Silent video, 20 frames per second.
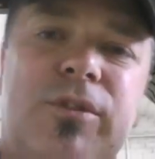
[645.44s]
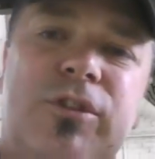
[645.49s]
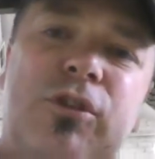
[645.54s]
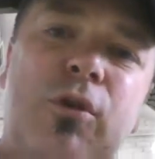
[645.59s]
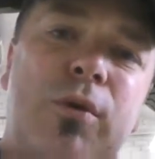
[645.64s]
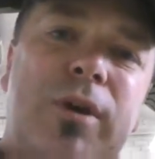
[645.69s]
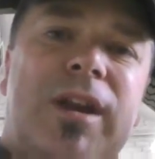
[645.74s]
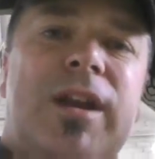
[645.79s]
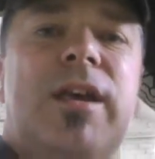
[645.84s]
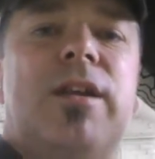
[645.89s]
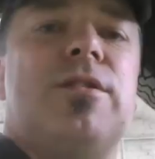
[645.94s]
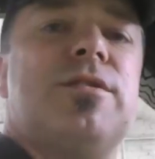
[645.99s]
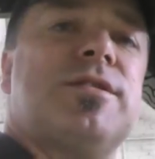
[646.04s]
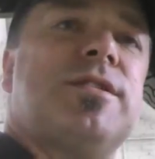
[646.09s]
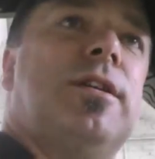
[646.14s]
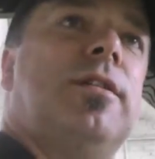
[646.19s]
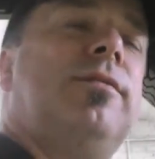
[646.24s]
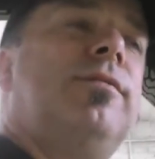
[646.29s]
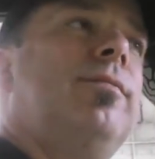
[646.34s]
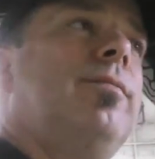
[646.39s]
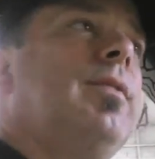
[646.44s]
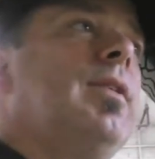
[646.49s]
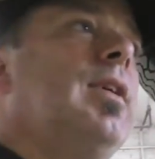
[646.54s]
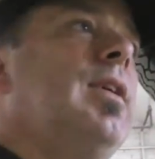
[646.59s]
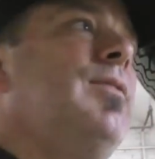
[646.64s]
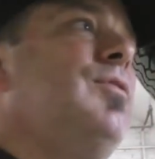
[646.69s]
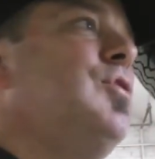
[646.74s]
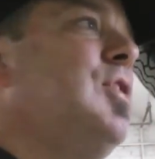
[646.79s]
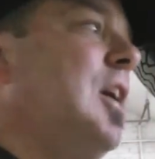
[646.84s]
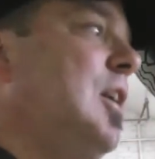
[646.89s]
don't get ahead of yourself.
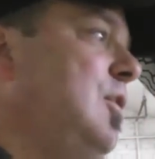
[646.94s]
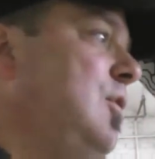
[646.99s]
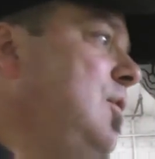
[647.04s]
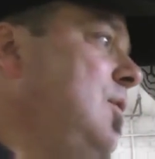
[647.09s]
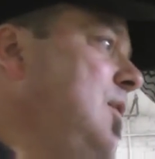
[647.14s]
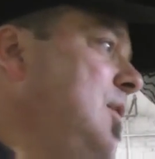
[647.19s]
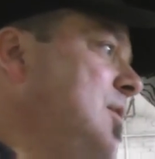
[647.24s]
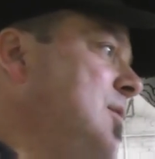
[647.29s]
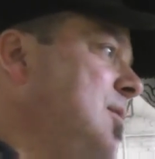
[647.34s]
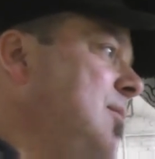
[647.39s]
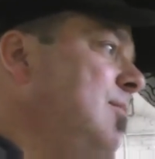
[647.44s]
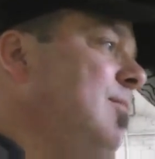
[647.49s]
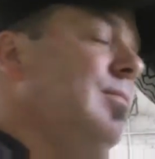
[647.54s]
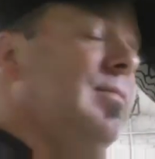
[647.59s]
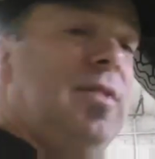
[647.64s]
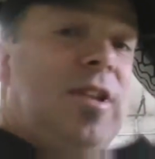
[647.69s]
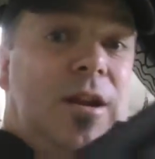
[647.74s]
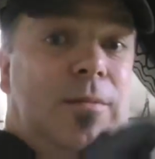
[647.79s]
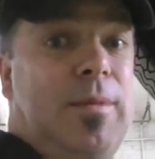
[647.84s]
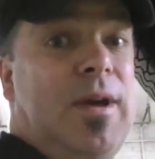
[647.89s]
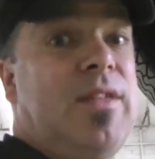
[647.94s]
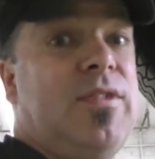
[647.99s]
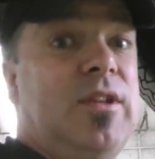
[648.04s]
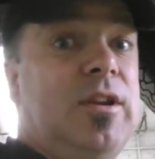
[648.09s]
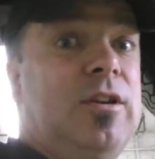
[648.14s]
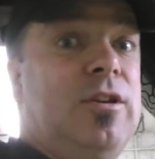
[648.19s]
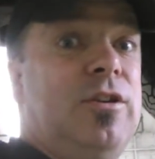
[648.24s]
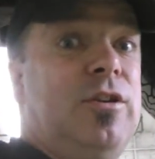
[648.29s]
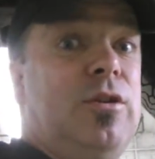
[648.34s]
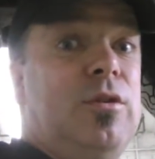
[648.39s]
If you got to do this, it's not a bad
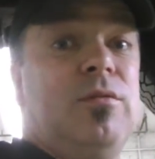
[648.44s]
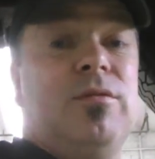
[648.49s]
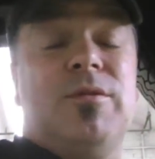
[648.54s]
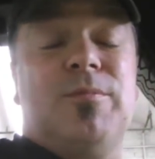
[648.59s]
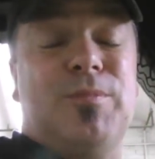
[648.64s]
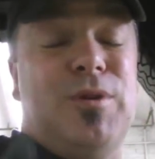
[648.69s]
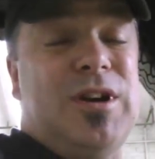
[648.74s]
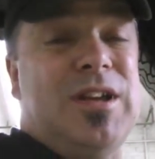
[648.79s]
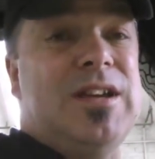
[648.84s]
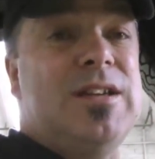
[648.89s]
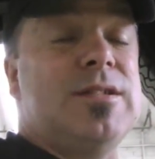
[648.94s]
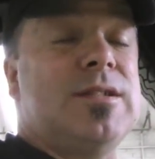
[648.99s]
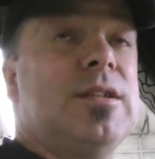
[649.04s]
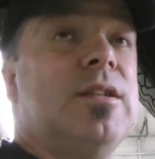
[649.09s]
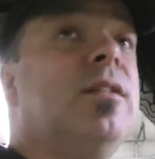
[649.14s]
thing to do. It's pretty easy.